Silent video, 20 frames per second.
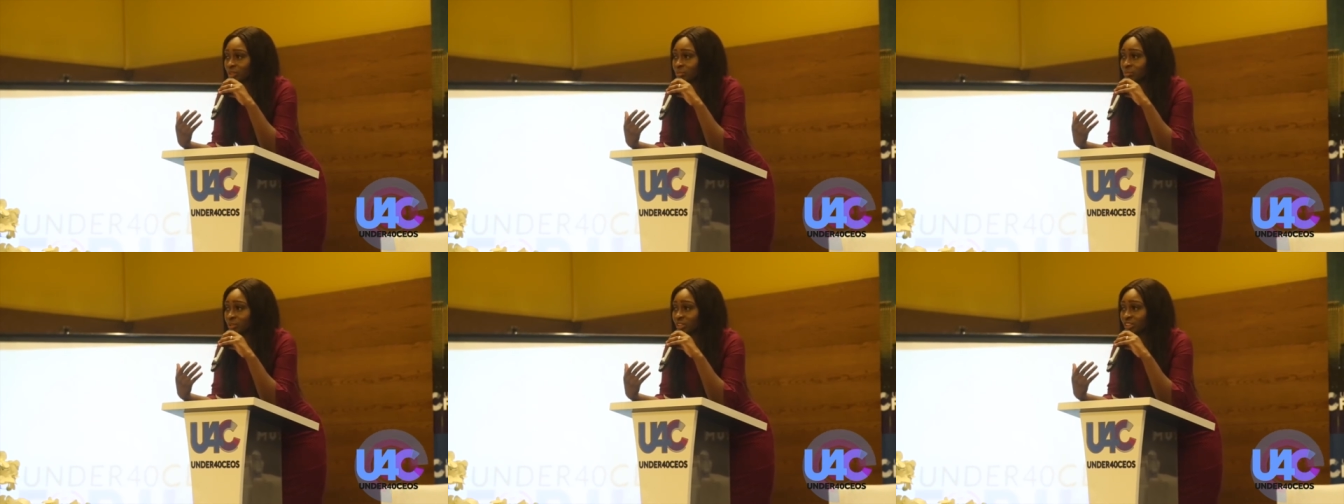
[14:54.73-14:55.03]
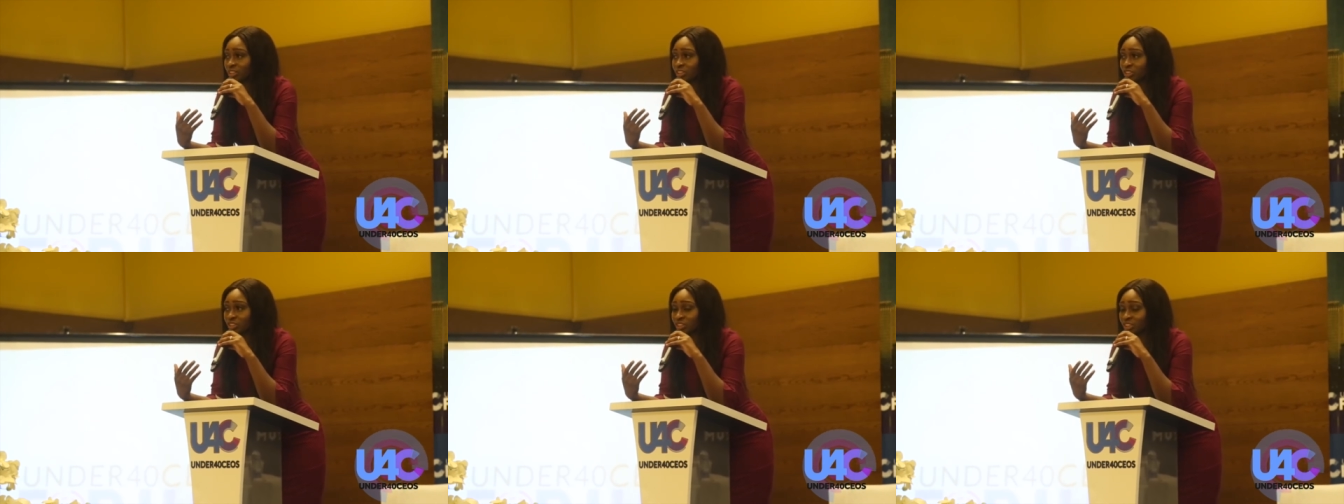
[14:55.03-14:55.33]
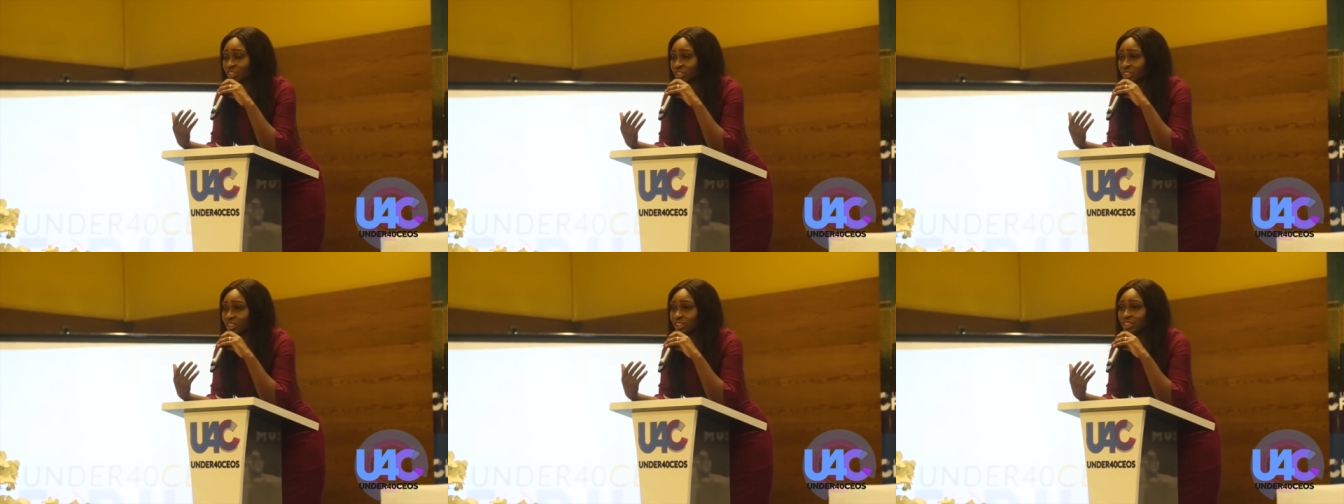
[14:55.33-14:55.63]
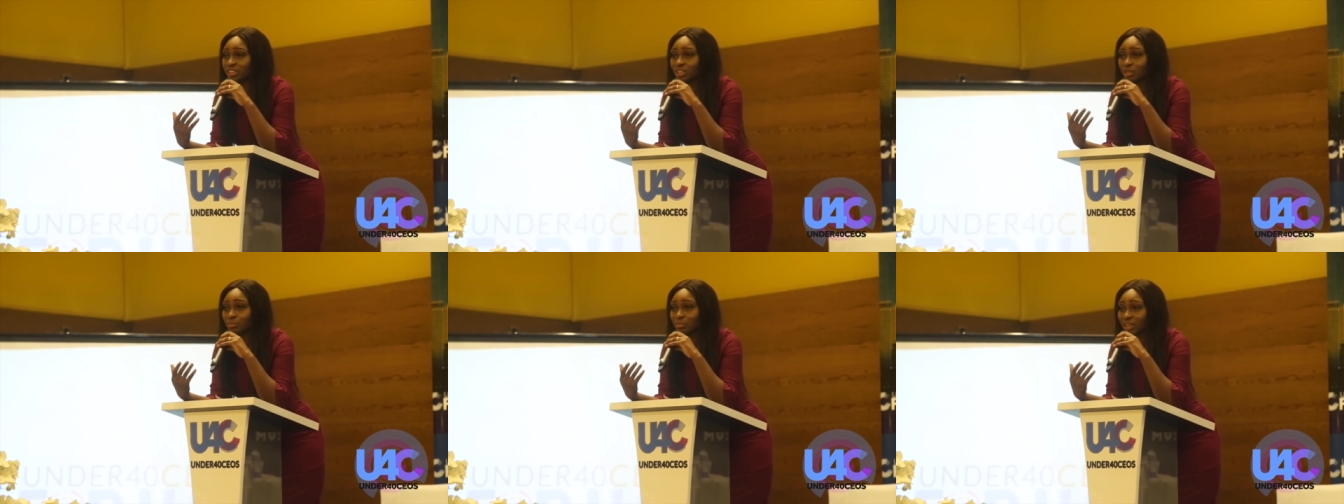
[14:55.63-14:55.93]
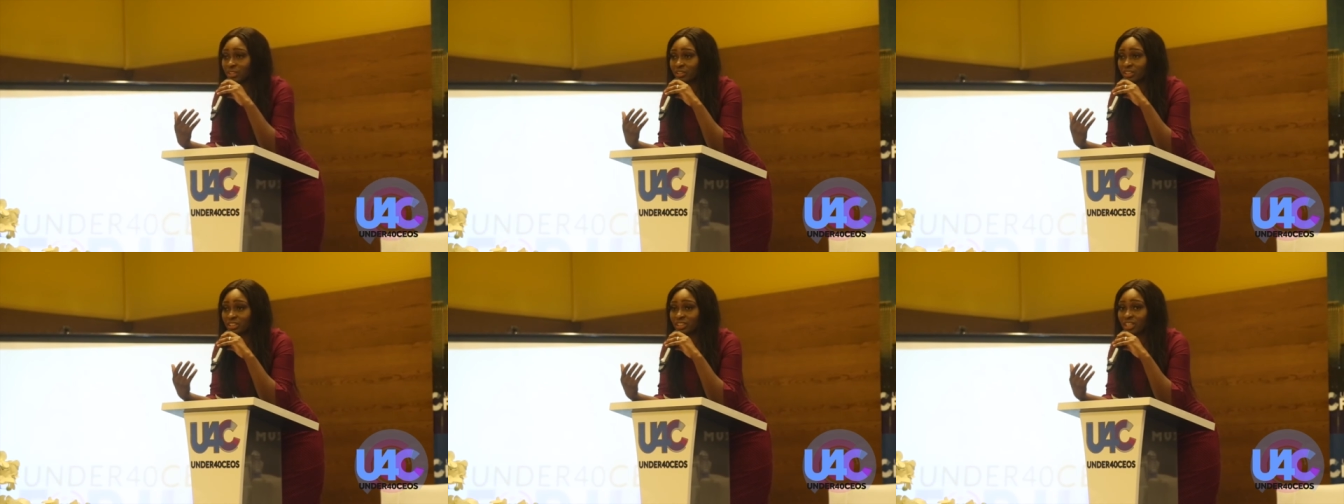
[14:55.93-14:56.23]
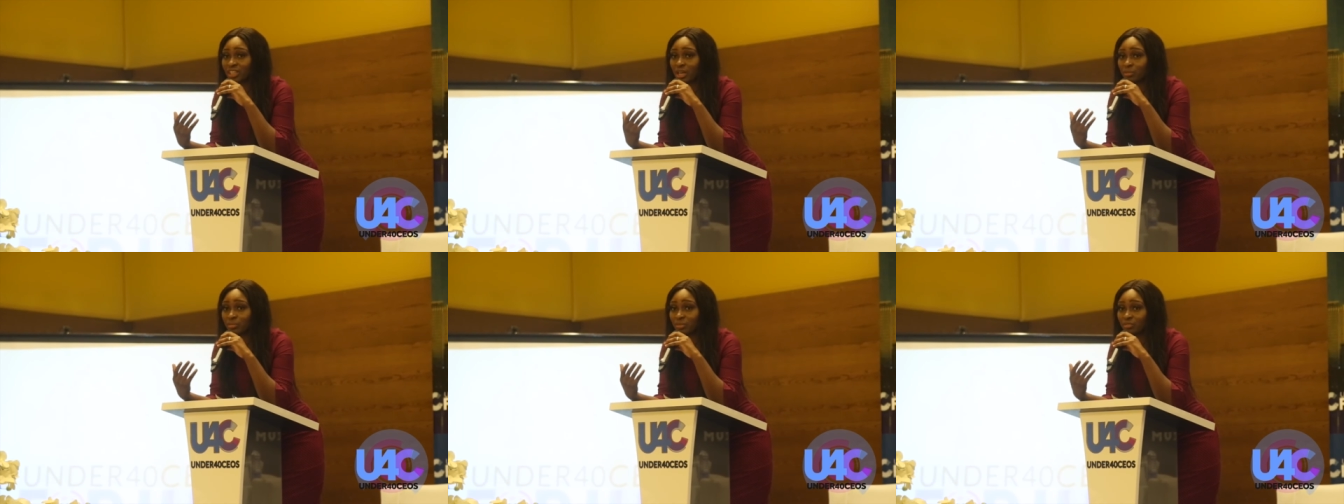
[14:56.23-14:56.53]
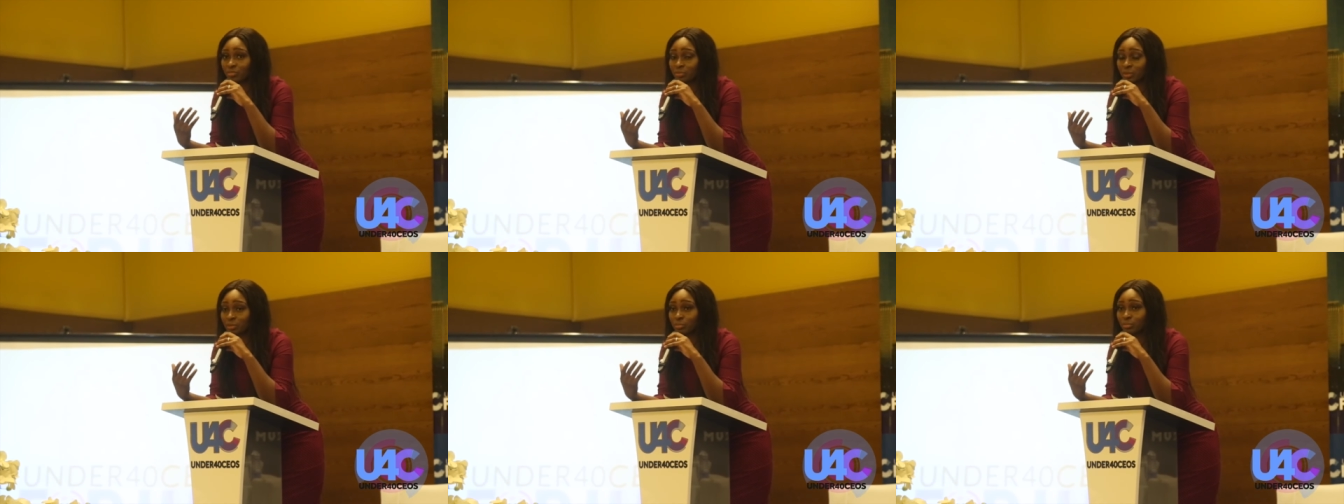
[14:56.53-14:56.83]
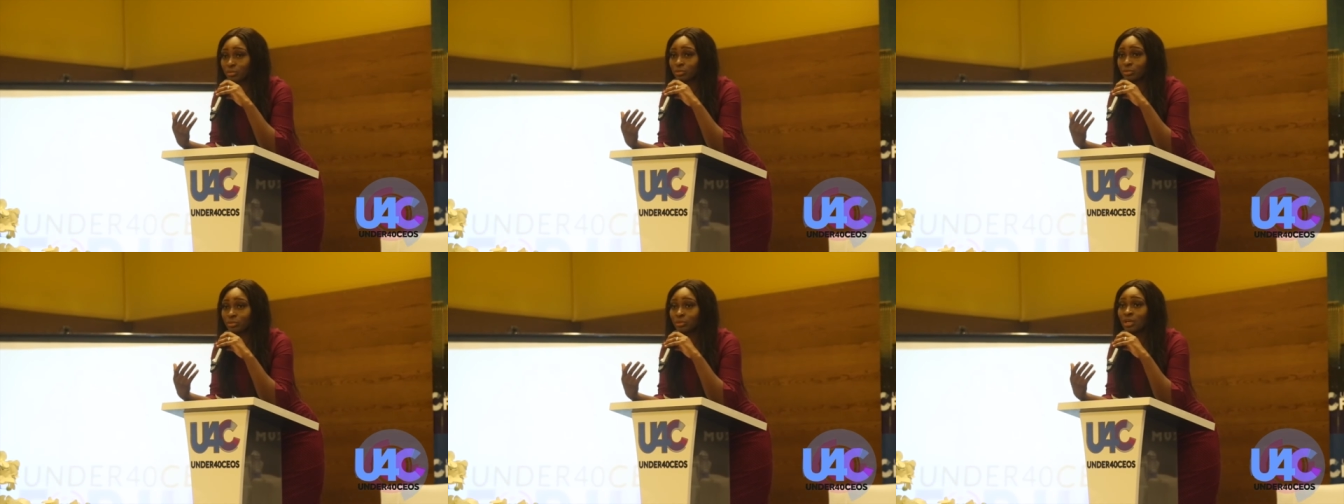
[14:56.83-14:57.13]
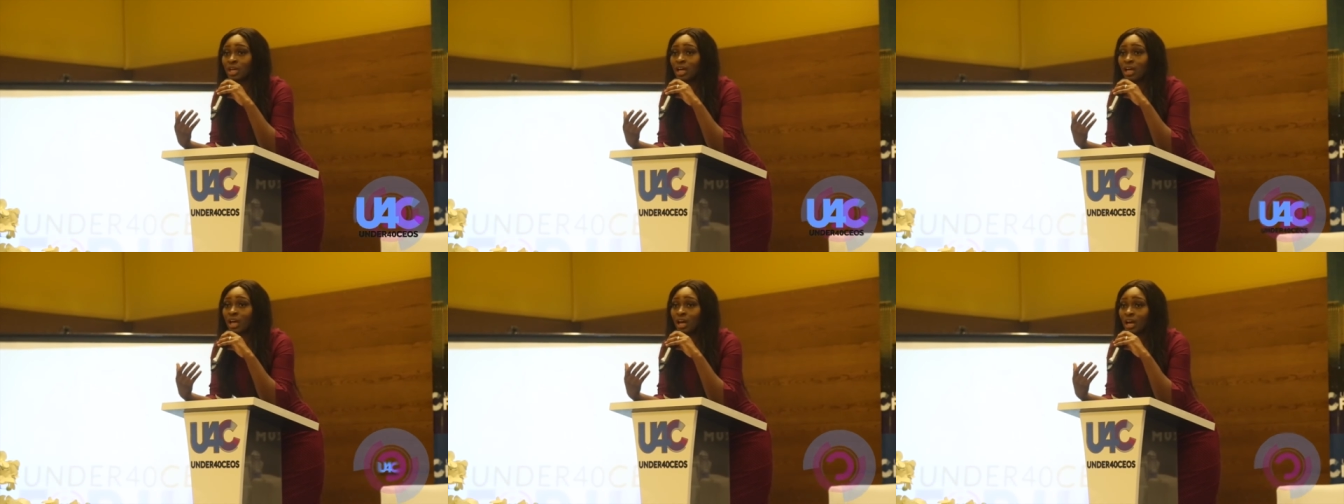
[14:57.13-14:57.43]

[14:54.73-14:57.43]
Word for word: and being strategic about the type of people